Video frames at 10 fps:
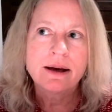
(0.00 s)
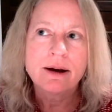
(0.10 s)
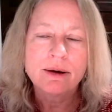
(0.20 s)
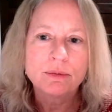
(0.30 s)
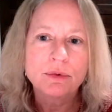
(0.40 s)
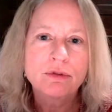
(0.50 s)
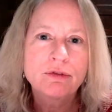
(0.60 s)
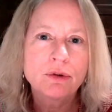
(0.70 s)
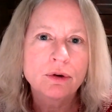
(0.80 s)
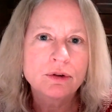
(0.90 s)

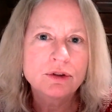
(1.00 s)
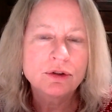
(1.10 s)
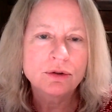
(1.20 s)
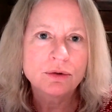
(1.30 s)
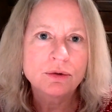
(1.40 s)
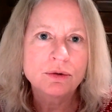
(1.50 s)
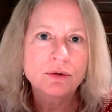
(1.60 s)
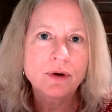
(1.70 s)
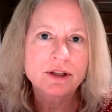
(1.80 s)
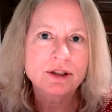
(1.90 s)
referred to
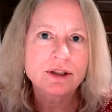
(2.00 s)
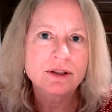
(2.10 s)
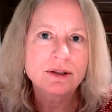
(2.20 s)
questions